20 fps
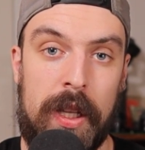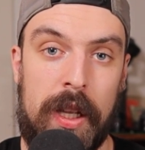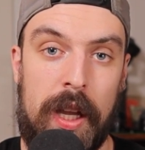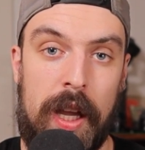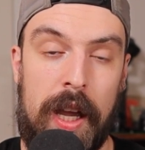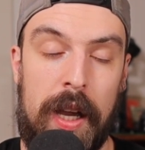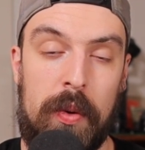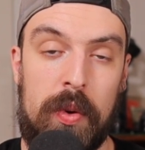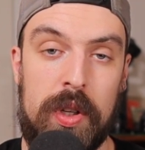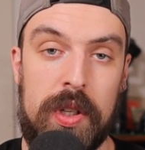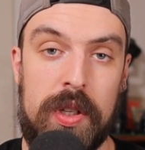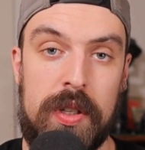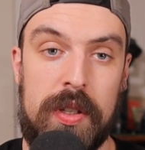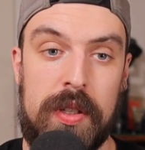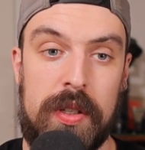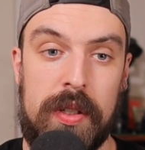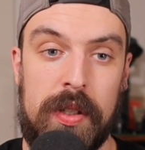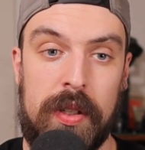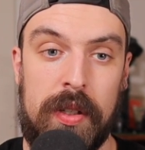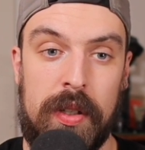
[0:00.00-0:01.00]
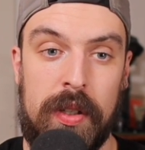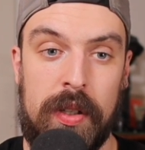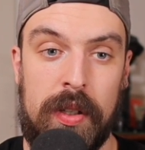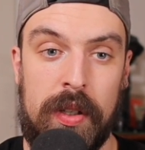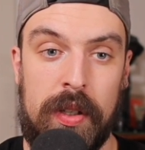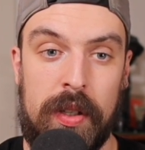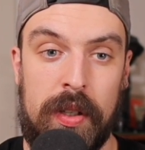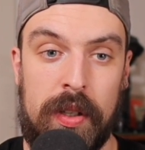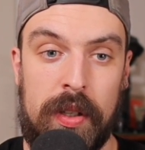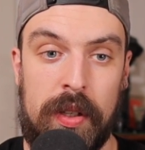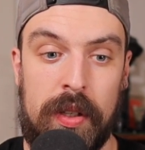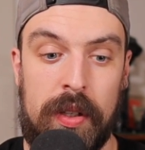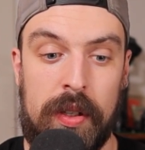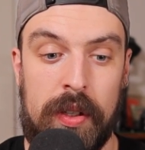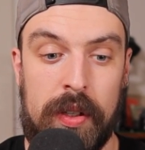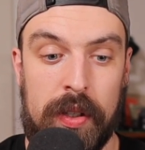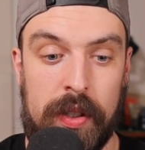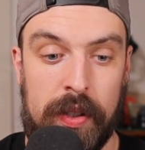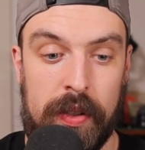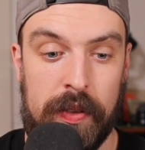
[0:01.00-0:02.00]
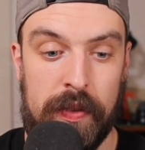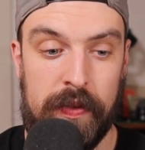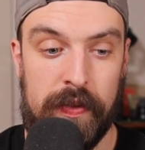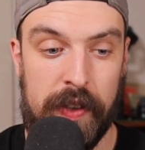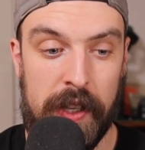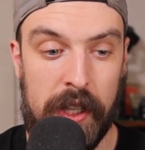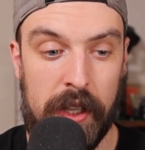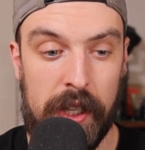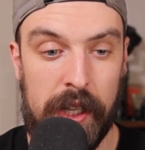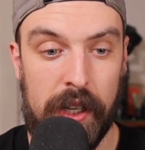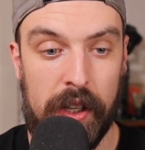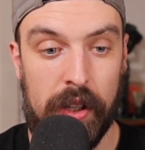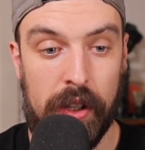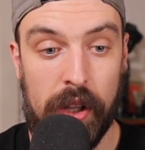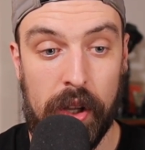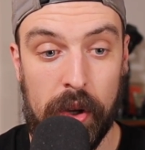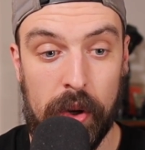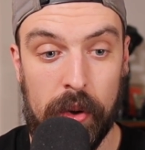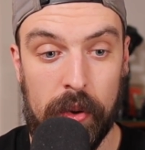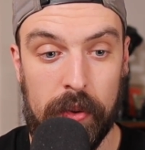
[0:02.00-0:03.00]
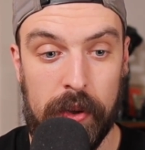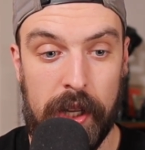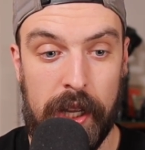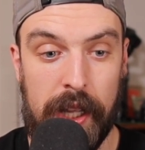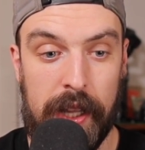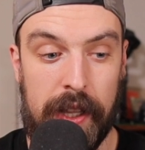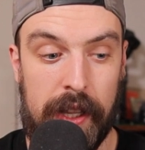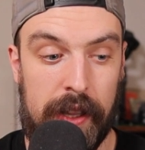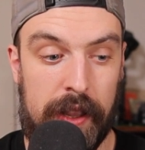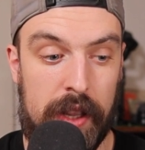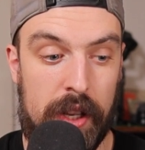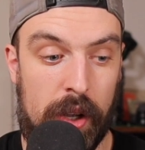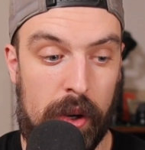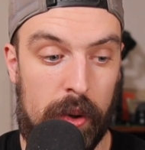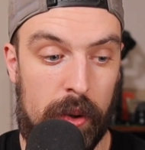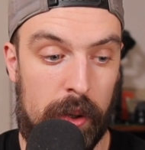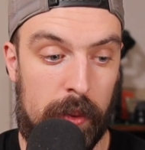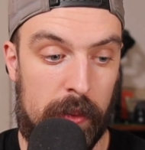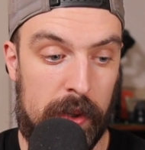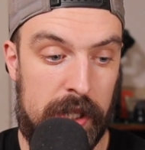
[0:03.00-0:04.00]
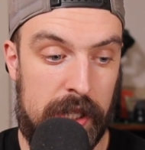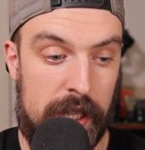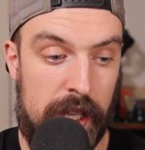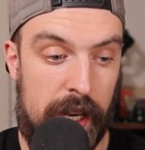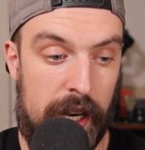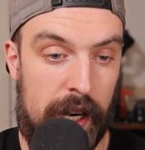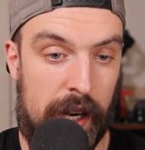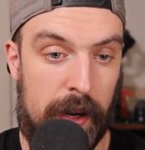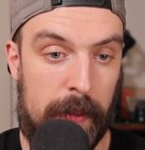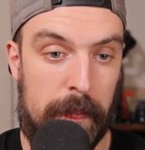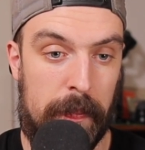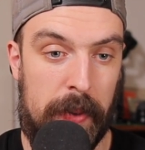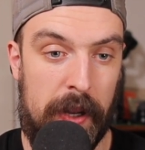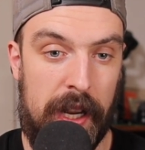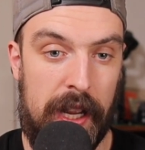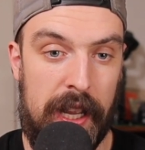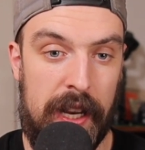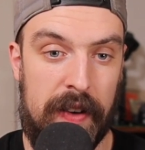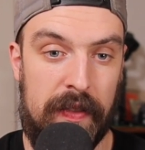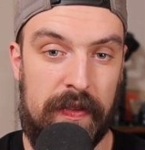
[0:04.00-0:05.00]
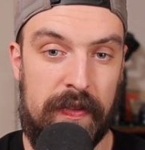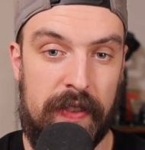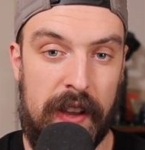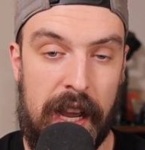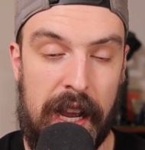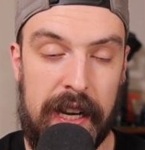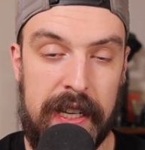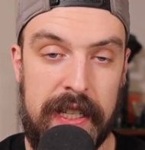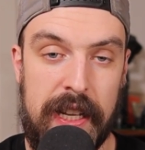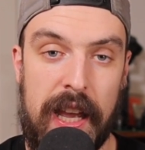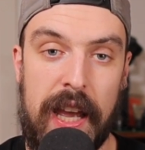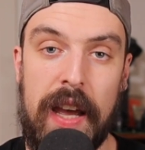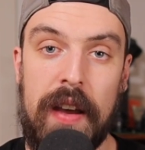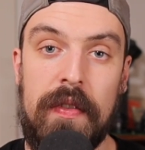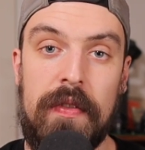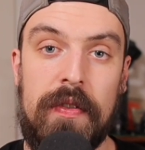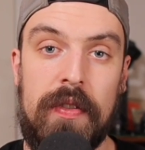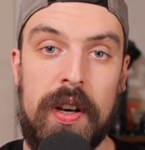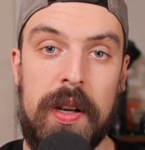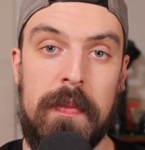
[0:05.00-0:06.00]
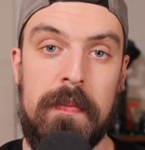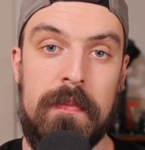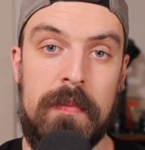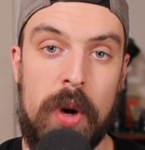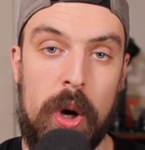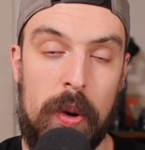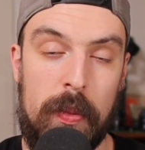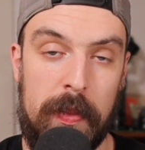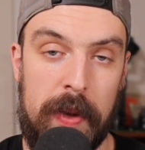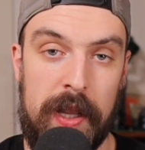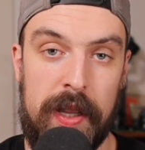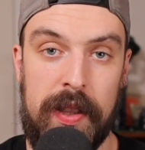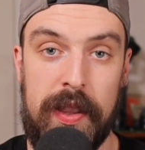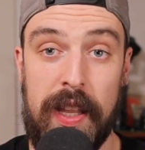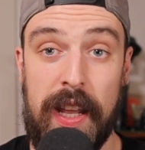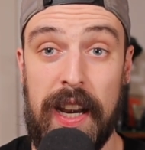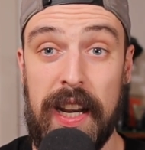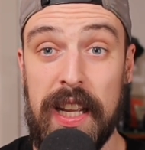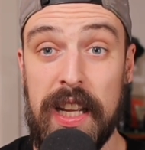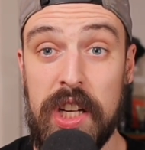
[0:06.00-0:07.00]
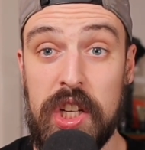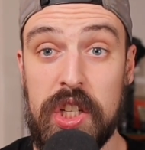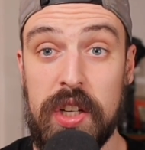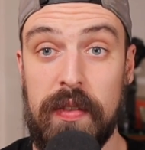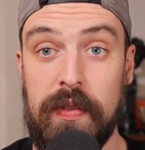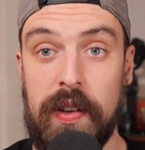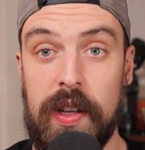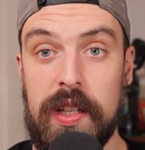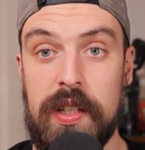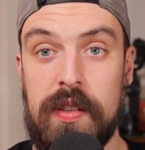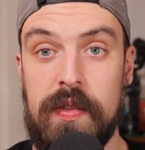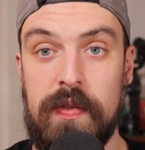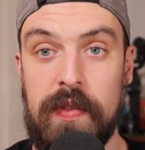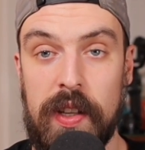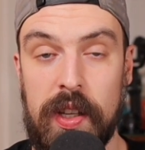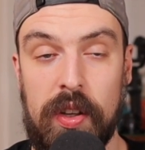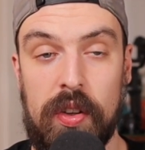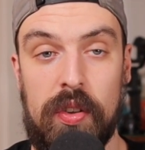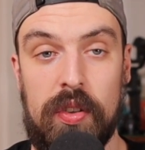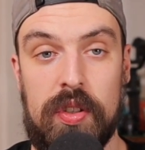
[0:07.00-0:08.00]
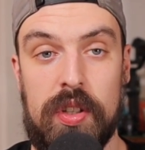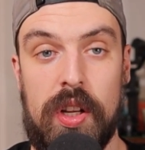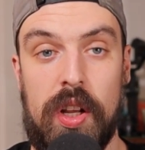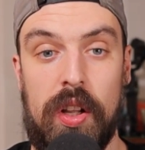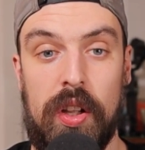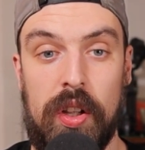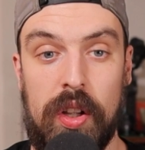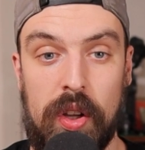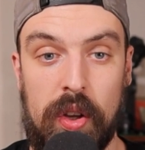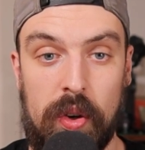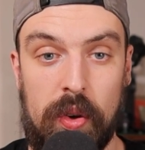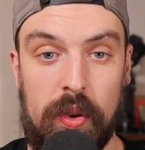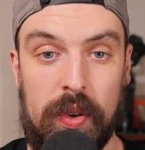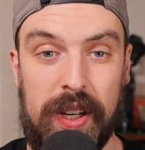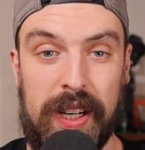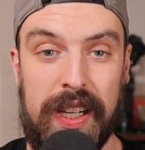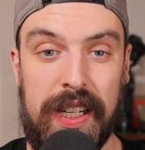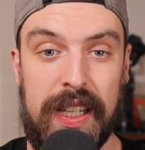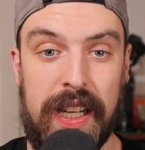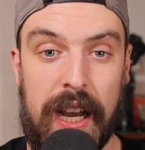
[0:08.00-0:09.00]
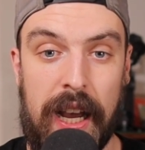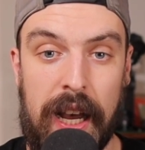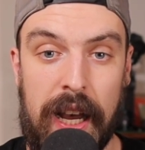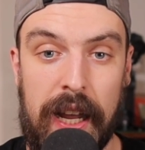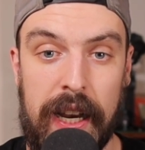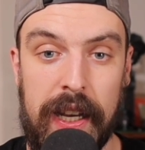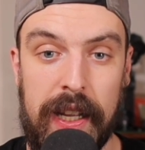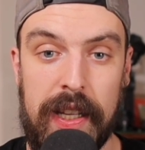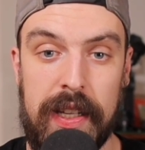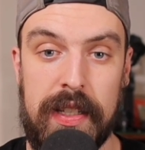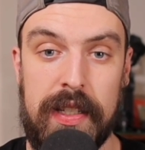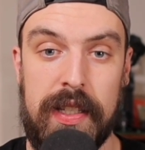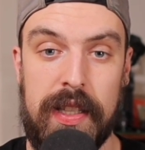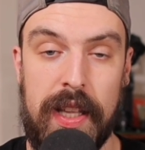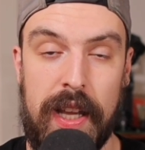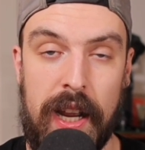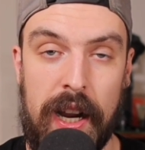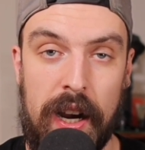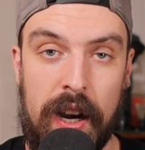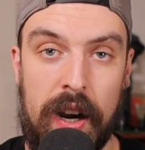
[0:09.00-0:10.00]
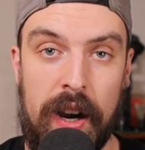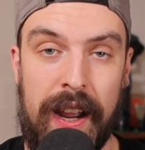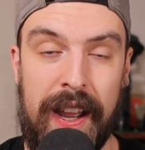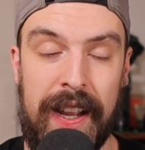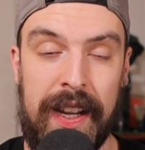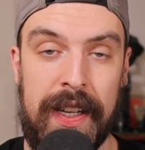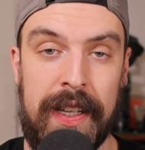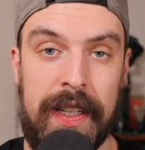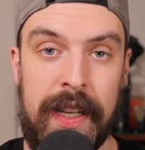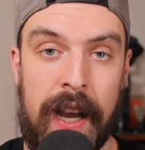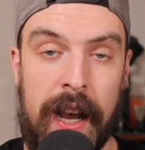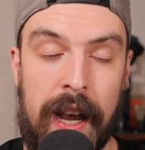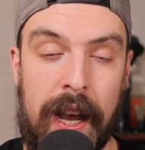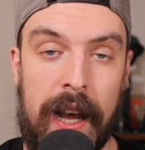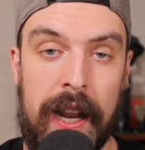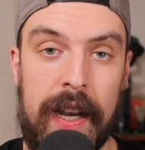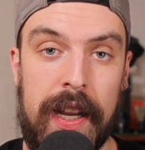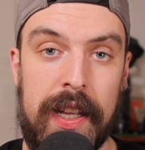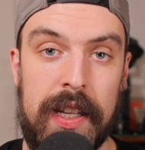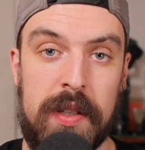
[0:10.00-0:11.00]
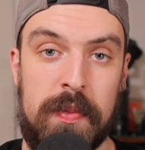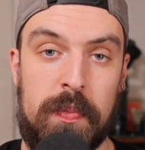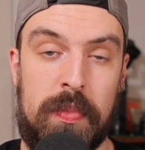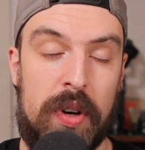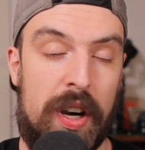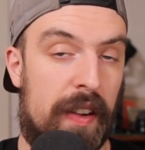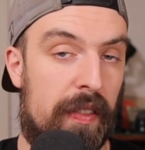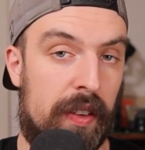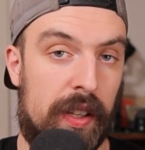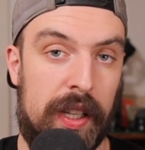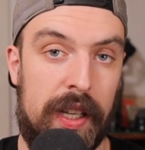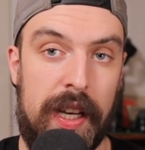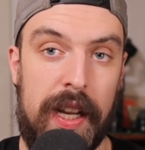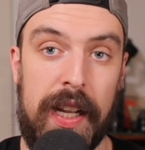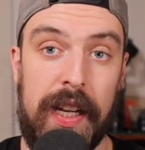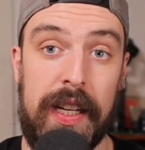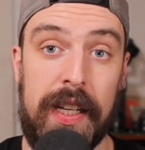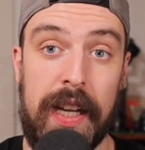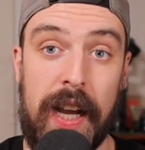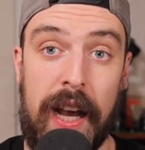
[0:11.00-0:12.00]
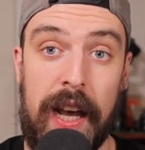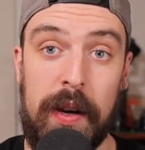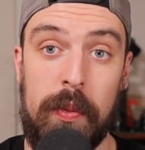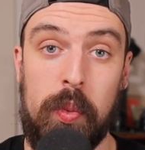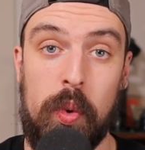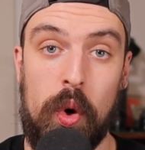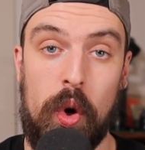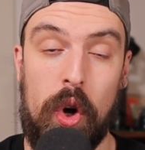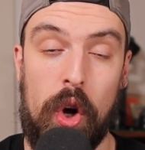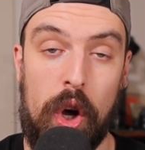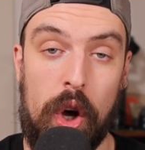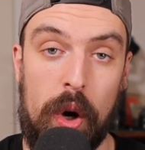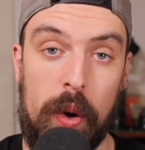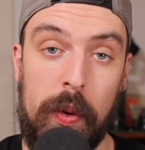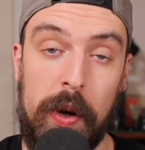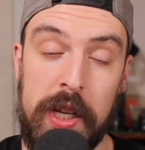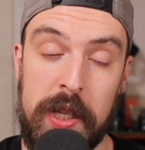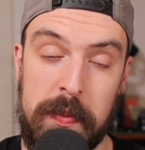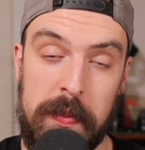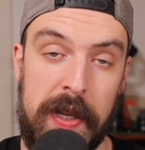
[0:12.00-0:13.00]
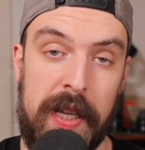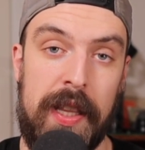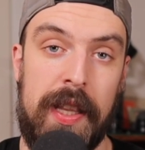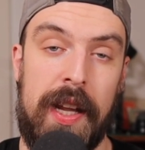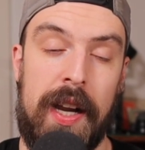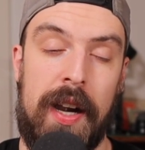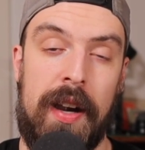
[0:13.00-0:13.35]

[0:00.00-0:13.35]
I was feeling alone, and that knowing was there. But in fact, every moment that each of us feels alone, God is there, and God is prevalent, and God will always be there.